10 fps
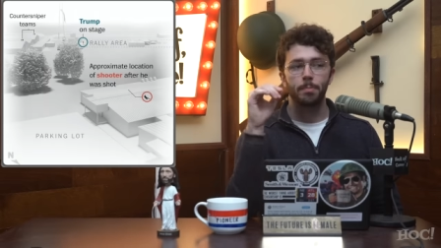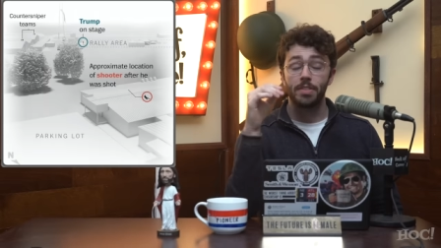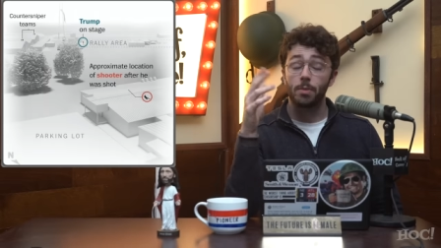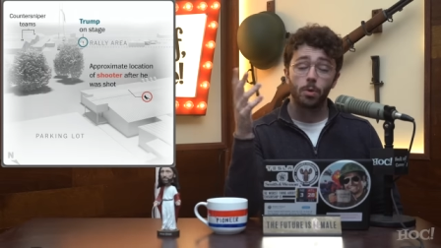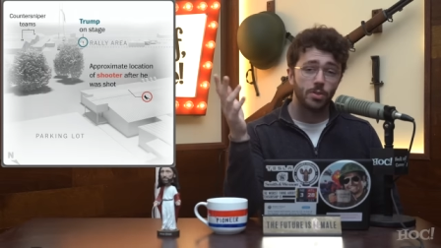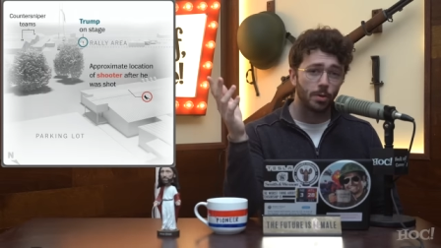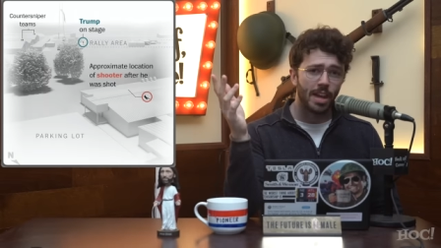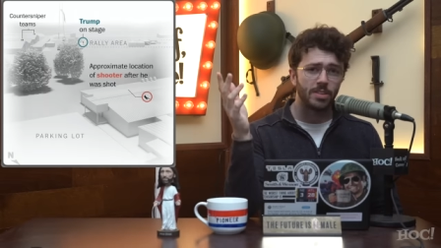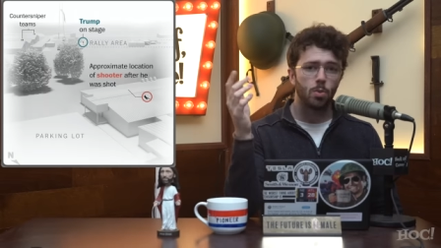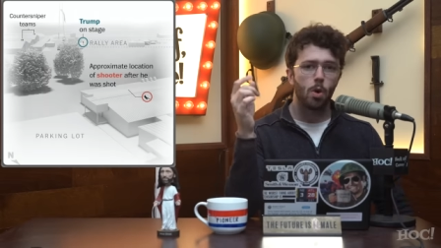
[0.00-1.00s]
But then we're told
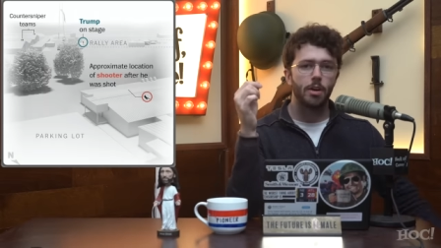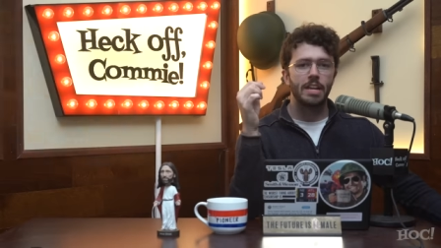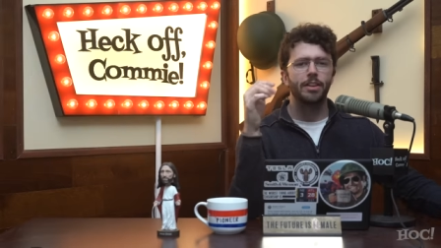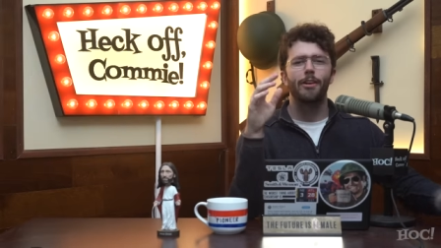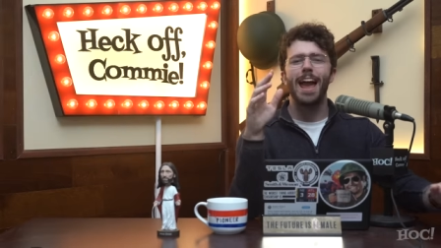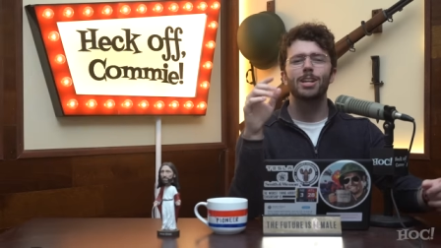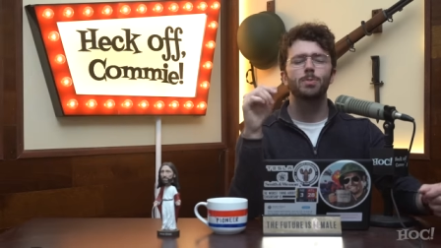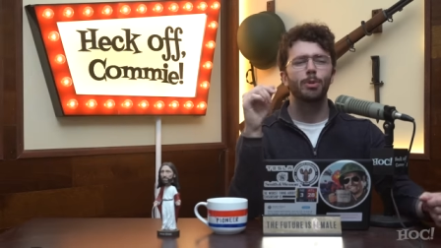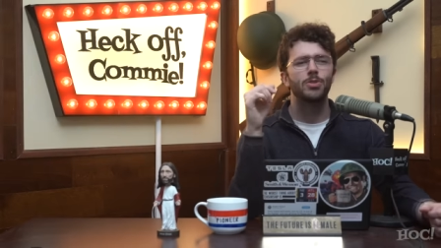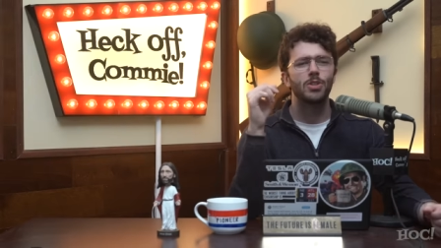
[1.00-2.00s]
not to worry. There are
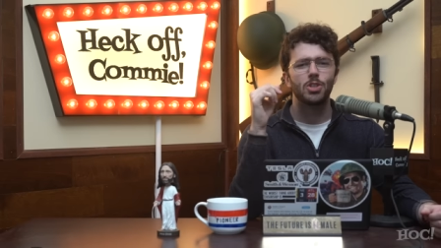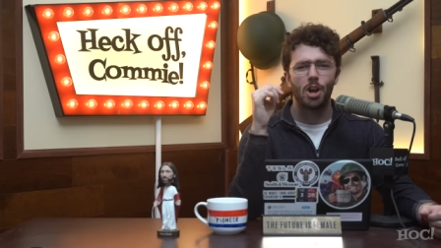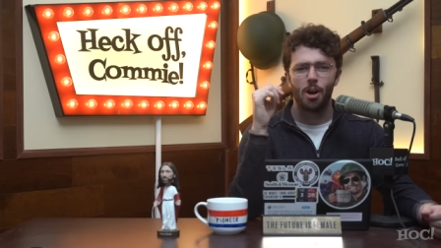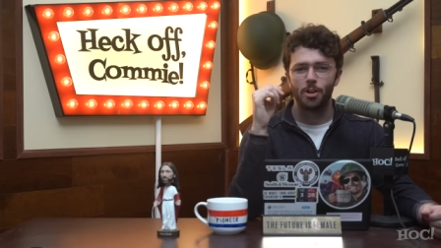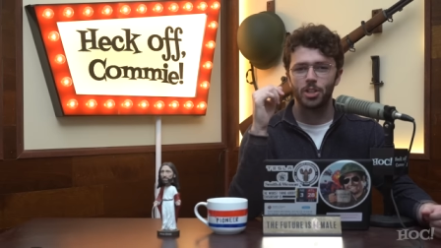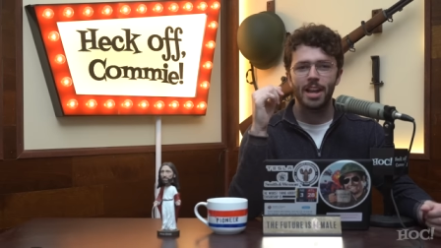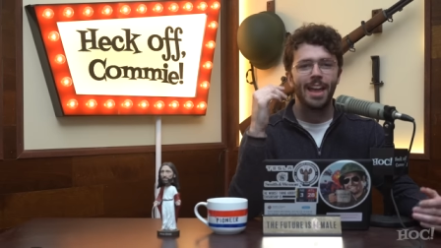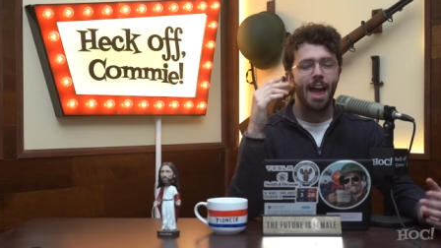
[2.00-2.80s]
experts in charge.